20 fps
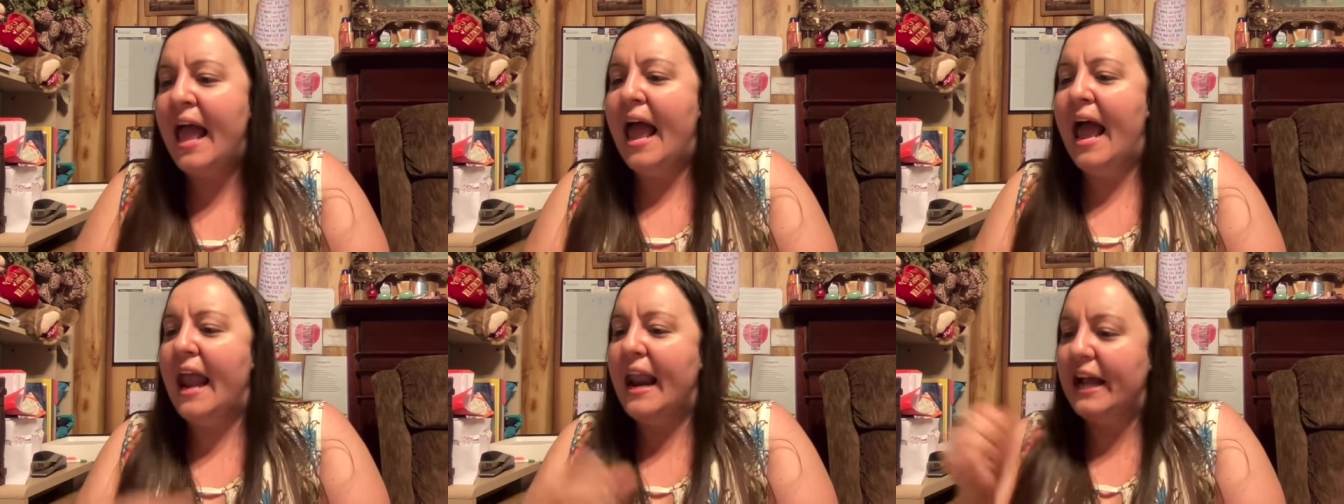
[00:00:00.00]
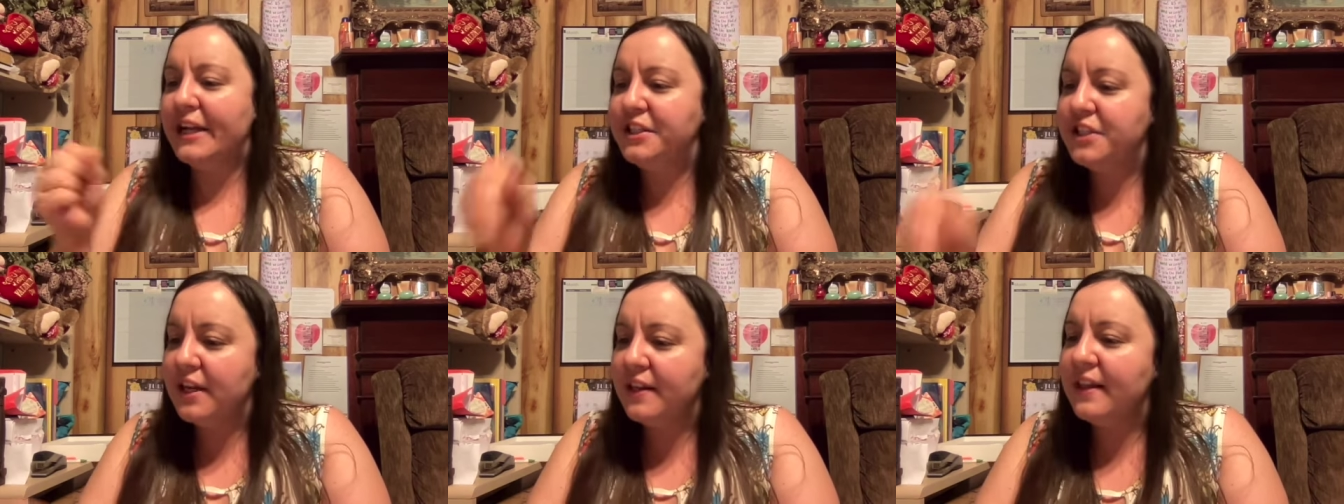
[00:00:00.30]
And
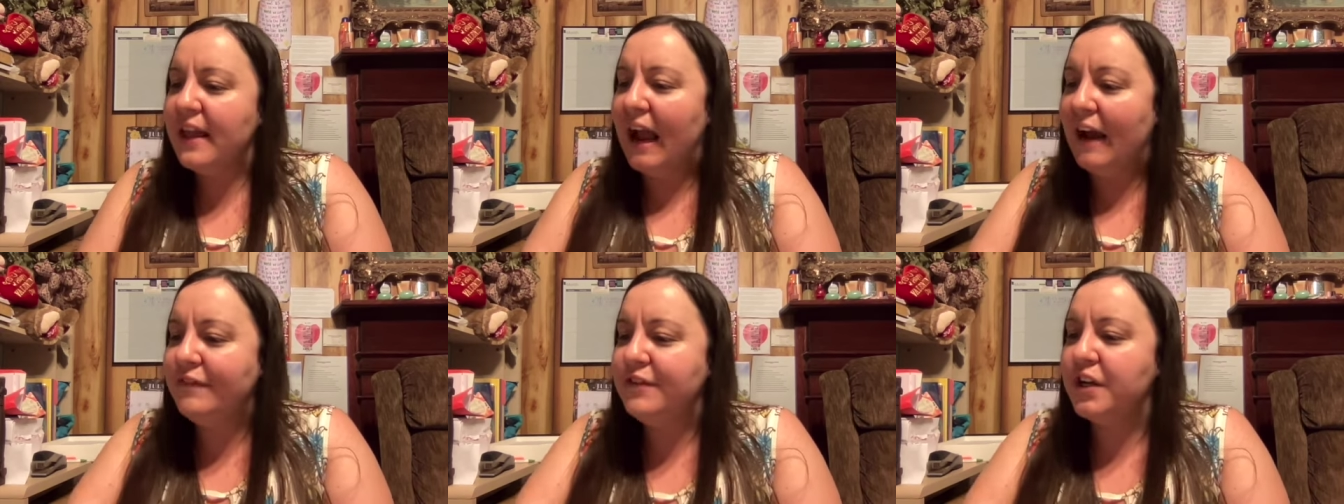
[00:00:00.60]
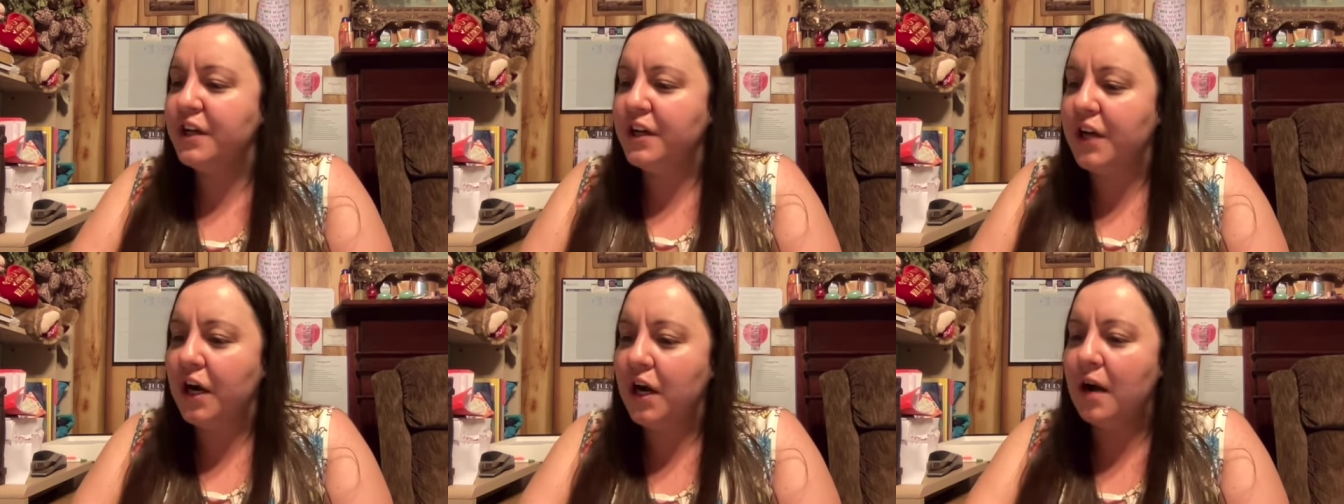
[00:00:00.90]
I just have
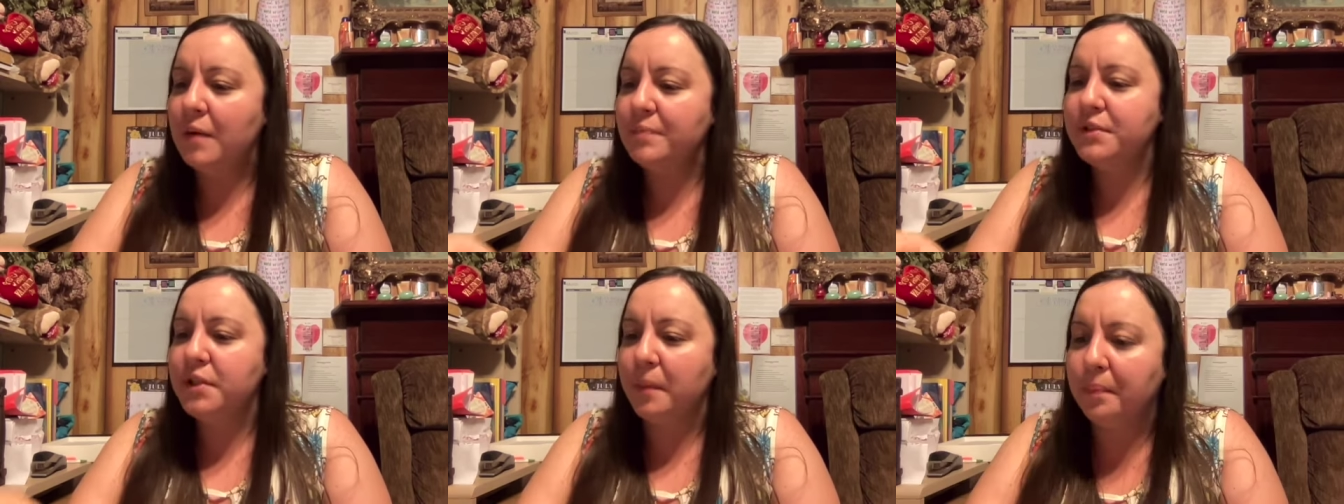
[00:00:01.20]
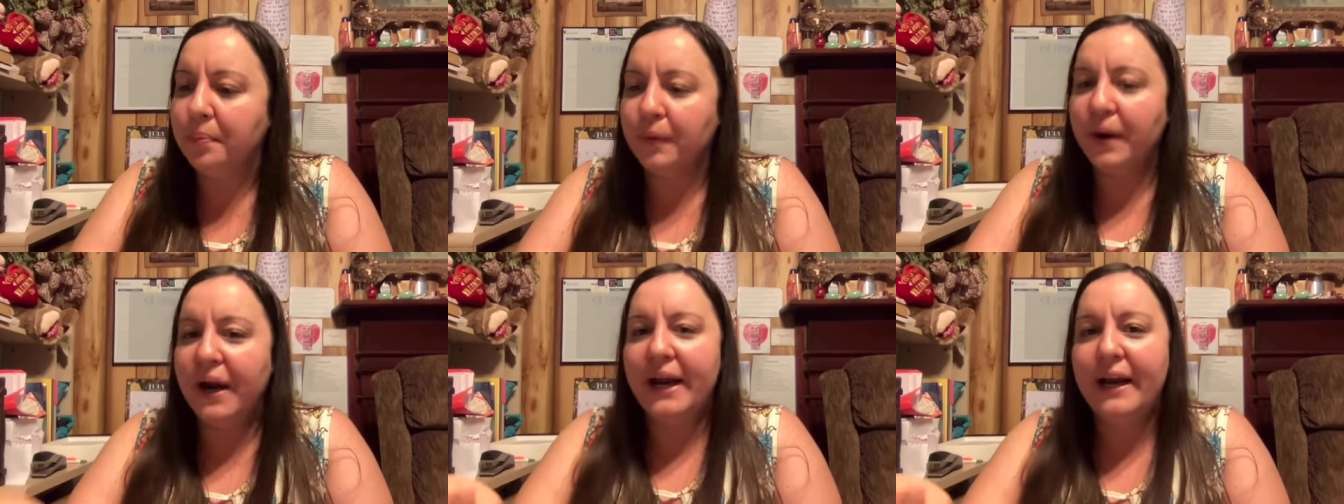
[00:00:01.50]
to come to
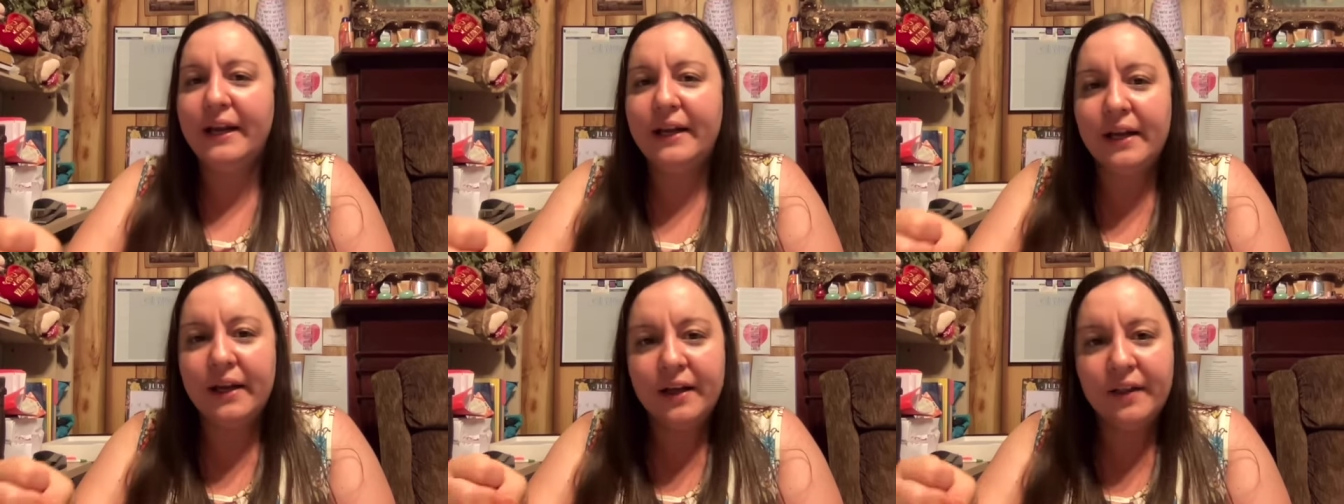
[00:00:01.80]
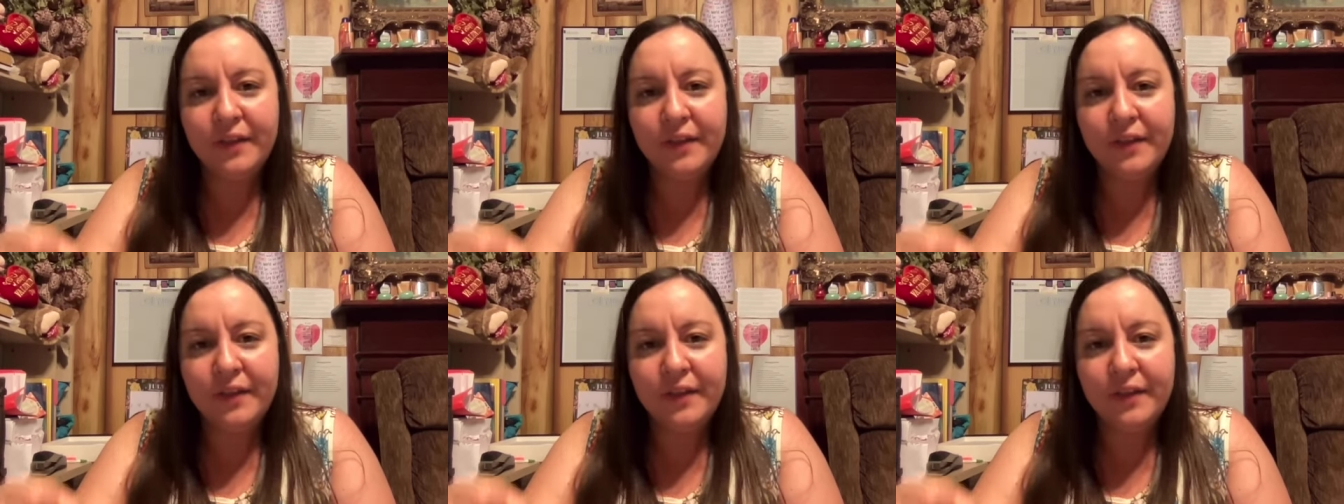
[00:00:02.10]
break